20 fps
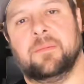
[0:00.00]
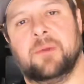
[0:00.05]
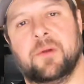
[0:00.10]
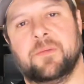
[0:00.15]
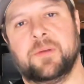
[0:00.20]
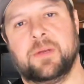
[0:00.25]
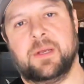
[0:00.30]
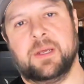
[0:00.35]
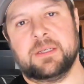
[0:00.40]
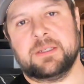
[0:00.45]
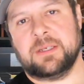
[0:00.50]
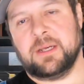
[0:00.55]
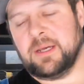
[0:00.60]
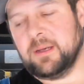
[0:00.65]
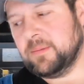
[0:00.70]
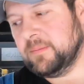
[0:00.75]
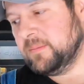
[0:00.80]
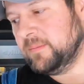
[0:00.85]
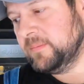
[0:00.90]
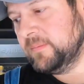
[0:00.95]
Hopefully next
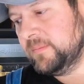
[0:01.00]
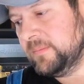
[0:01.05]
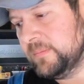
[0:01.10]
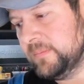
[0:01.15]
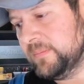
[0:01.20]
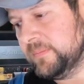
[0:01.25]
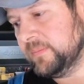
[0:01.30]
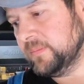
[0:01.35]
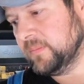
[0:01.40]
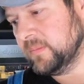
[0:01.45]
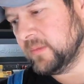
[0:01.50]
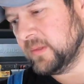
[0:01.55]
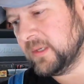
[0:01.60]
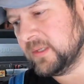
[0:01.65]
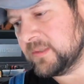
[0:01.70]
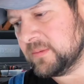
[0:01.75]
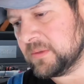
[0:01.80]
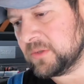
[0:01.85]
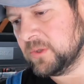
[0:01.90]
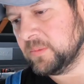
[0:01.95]
time
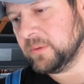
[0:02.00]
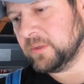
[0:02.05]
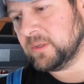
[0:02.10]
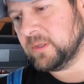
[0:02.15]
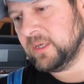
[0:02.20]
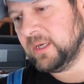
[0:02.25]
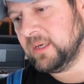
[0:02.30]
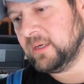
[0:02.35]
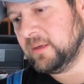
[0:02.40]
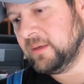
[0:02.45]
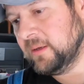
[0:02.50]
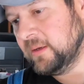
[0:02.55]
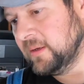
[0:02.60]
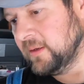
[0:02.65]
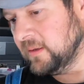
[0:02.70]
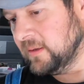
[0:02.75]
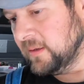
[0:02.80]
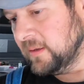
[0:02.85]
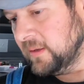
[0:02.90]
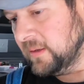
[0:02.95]
get some super clean,
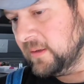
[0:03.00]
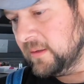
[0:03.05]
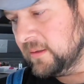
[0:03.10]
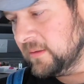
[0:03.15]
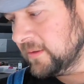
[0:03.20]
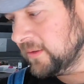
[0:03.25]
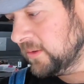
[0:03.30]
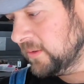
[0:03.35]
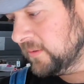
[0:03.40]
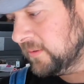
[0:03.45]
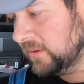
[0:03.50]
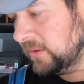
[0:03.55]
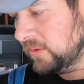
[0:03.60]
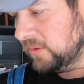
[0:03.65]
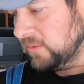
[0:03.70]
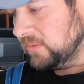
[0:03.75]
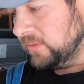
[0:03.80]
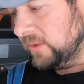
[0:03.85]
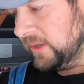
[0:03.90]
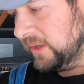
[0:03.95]
go over the
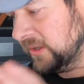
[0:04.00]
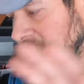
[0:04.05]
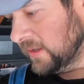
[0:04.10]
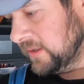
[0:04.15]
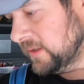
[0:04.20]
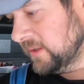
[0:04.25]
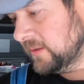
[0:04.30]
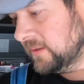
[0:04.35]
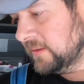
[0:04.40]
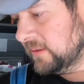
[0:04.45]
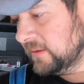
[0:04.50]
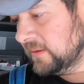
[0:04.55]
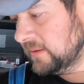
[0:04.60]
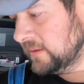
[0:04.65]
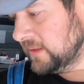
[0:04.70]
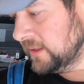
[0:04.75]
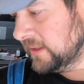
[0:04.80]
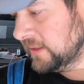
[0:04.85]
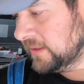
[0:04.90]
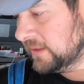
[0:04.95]
whole rear
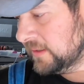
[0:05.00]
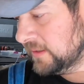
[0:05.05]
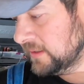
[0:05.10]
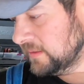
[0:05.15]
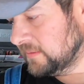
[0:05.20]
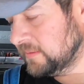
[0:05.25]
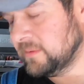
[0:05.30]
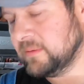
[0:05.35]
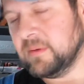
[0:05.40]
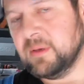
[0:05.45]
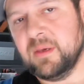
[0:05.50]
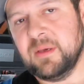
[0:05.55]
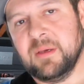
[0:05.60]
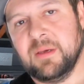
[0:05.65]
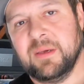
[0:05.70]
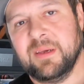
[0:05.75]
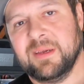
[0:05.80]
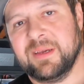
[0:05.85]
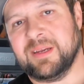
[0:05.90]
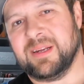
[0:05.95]
and
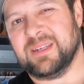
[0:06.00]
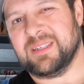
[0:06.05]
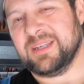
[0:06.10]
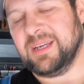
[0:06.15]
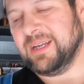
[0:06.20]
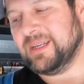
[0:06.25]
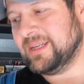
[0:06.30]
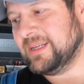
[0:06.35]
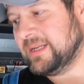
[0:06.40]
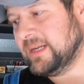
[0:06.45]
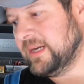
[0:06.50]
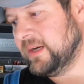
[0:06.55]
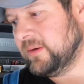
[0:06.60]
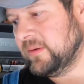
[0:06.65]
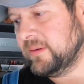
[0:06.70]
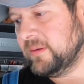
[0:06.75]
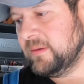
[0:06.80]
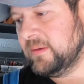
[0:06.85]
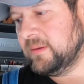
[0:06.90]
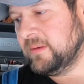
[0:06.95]
kind of sand it
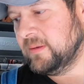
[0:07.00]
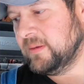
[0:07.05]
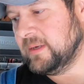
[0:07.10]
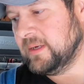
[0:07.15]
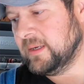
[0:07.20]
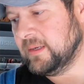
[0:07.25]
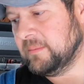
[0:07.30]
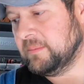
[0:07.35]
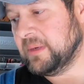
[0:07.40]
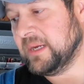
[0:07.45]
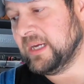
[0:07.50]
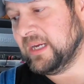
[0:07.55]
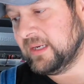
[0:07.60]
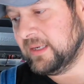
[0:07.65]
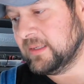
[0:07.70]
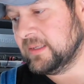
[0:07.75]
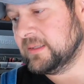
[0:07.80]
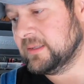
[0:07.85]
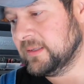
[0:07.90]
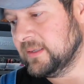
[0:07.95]
down and paint
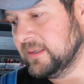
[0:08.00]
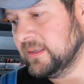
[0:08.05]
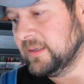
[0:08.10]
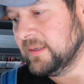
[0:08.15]
it,